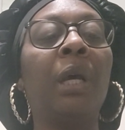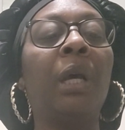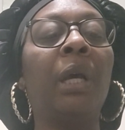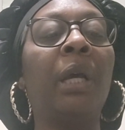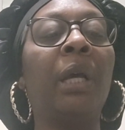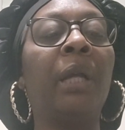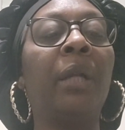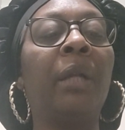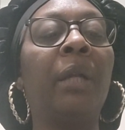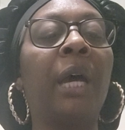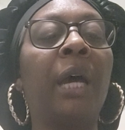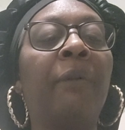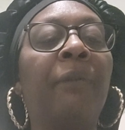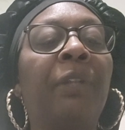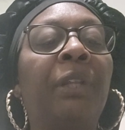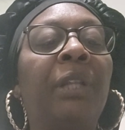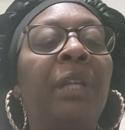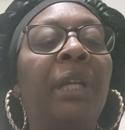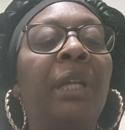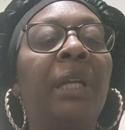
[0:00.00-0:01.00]
And
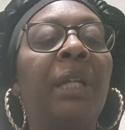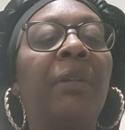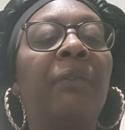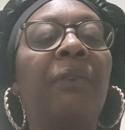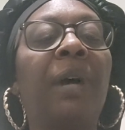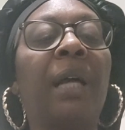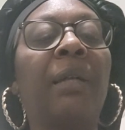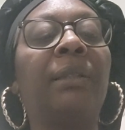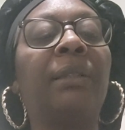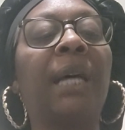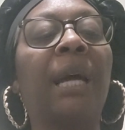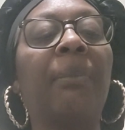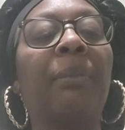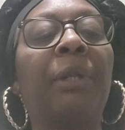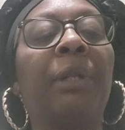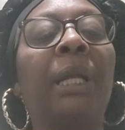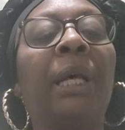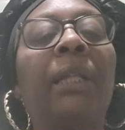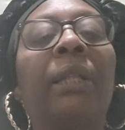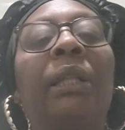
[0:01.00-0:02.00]
everything in divine time
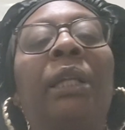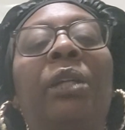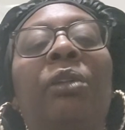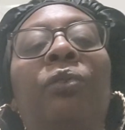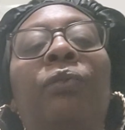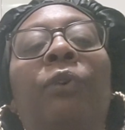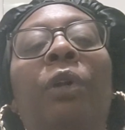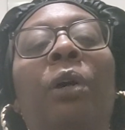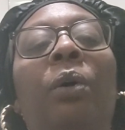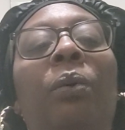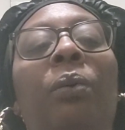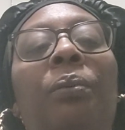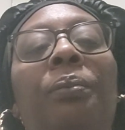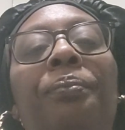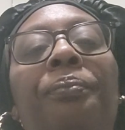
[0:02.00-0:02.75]
and let things flow.